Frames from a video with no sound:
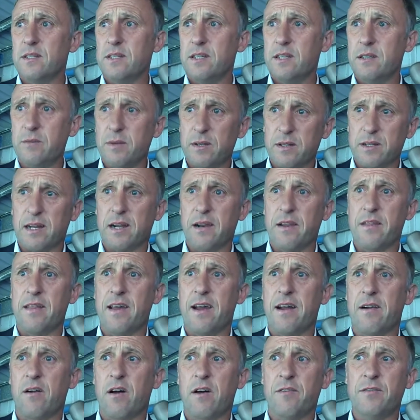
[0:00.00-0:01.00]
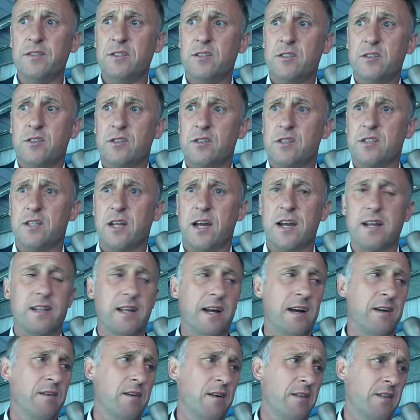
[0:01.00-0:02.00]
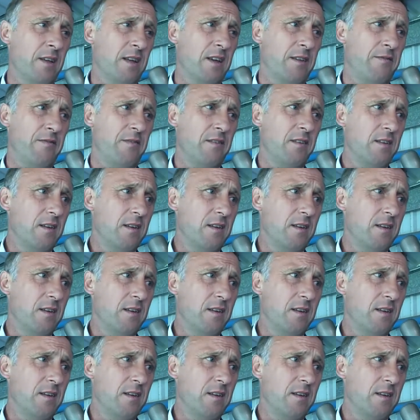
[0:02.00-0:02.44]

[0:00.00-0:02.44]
Even down in their half, he should have just stayed down. I think if